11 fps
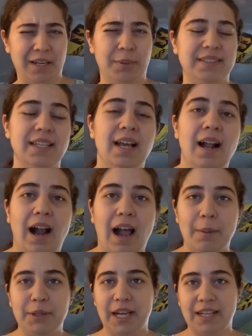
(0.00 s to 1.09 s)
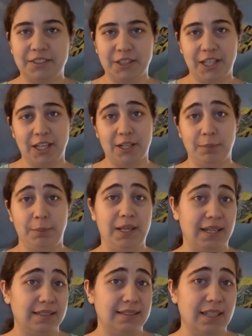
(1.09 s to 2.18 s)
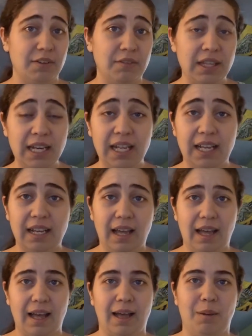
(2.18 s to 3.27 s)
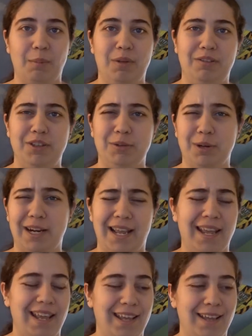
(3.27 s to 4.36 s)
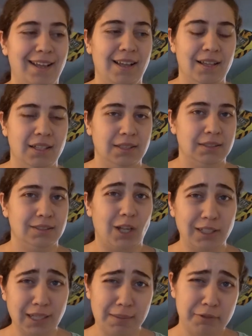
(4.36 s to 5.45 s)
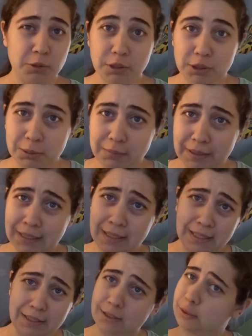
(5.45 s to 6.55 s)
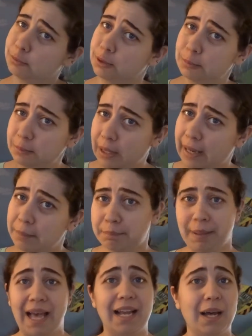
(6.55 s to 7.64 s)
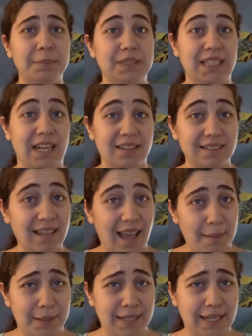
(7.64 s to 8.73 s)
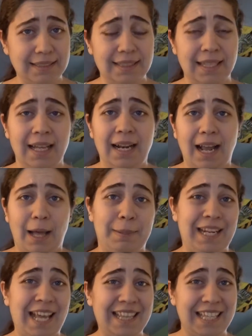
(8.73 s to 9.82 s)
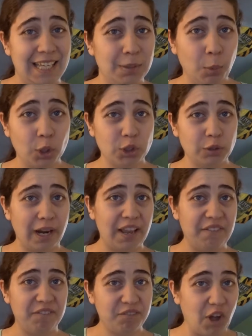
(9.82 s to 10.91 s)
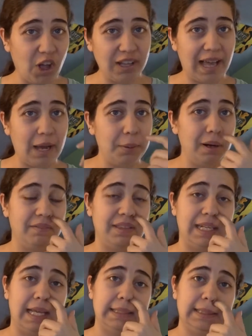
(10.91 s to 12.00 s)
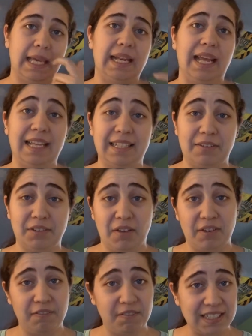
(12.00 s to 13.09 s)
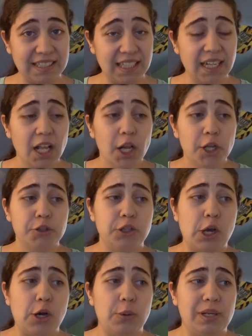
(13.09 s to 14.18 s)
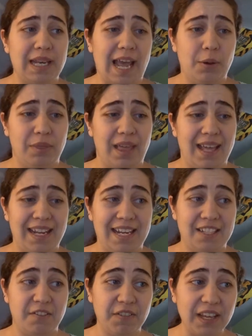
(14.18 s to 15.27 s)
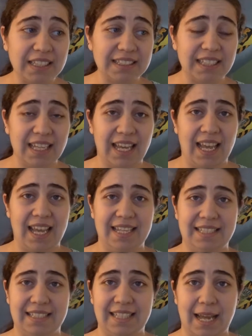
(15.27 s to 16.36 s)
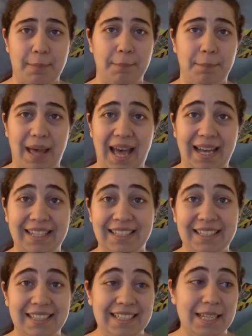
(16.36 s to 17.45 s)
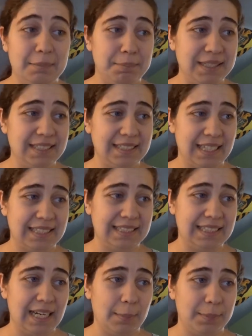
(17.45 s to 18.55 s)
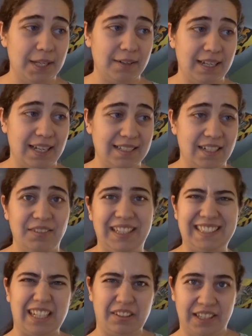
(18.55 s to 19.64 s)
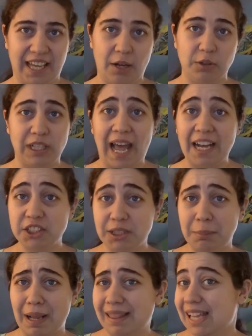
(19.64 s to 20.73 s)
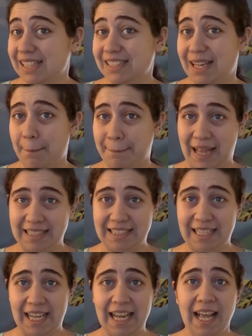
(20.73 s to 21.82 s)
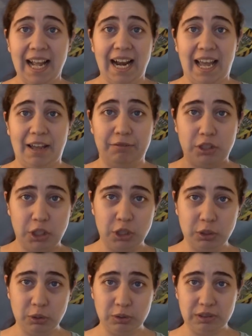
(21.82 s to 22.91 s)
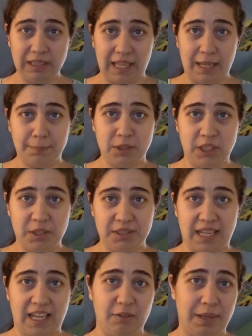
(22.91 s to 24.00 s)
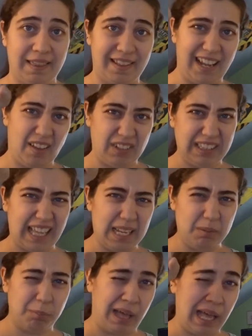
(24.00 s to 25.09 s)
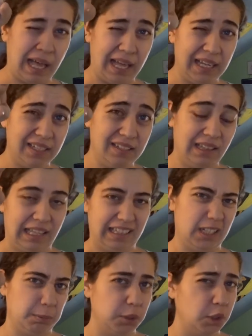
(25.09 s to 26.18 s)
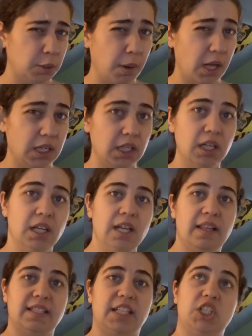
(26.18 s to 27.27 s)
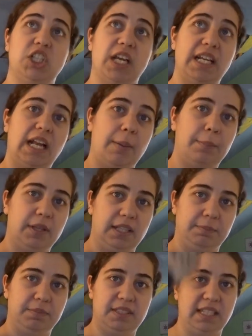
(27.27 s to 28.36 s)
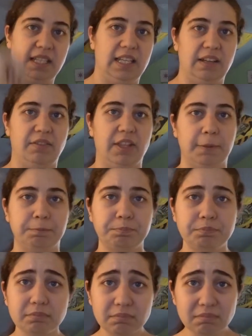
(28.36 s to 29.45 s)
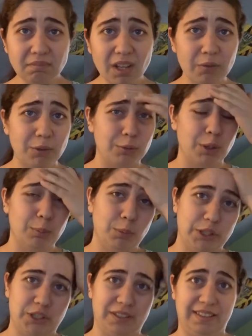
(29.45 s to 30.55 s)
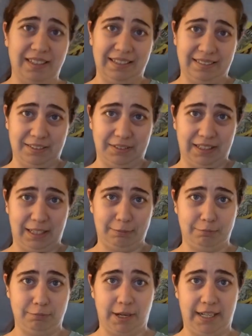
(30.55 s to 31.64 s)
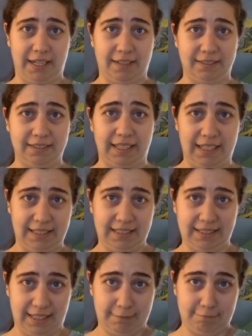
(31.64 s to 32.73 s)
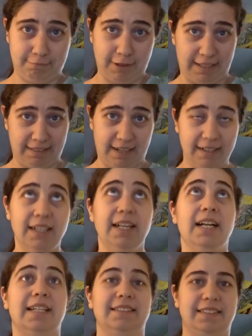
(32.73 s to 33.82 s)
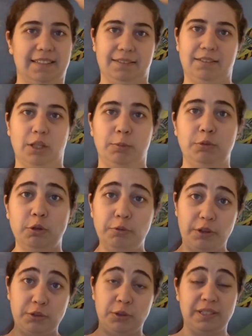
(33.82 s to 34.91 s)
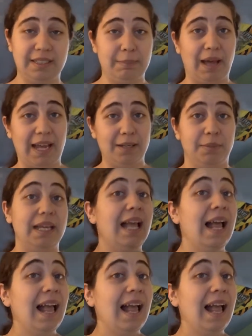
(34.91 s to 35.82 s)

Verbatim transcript: Anyways, um, you guys are here because of the knitting. Um, if you are a long-time viewer, you will recognize this room. I am back upstairs at my desk. Um, I'd had the keyboard tray fall out of the desk, and I had to have Kevin fix it. So now that it is fixed and um, back in business, I can sit up here again instead of like down on the couch. And actually, my lighting's not bad today. I have two lamps on either side of me, and then I have a light behind like the computer monitor that's like shining up on the ceiling of the of the room, which the ceiling is literally like right here. Like it's like right there because it's a sloped roof, as you can see behind me.